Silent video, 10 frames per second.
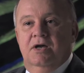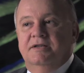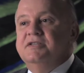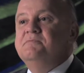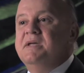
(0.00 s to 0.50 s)

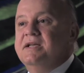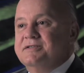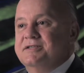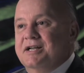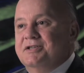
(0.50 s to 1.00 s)
This
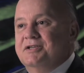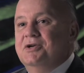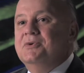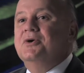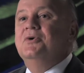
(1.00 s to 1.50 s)
means that
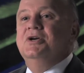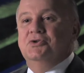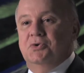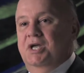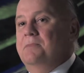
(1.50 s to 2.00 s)
you are going
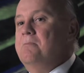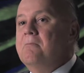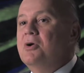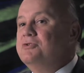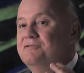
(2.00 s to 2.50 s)
to keep
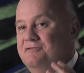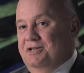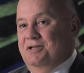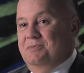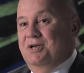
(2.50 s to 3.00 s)

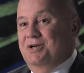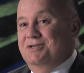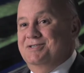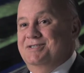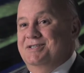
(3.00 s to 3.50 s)
motivated
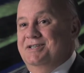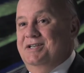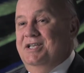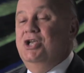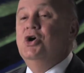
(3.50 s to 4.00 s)
because
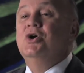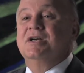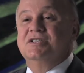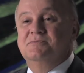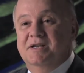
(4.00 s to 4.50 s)
your
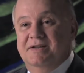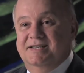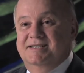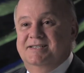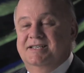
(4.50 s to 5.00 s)

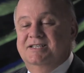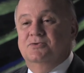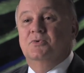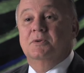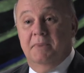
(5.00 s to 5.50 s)
experience
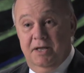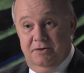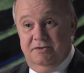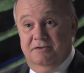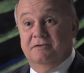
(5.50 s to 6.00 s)
is what
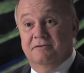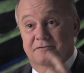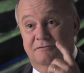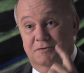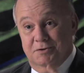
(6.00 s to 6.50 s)
matters
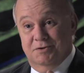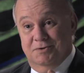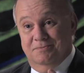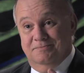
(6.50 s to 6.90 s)
first.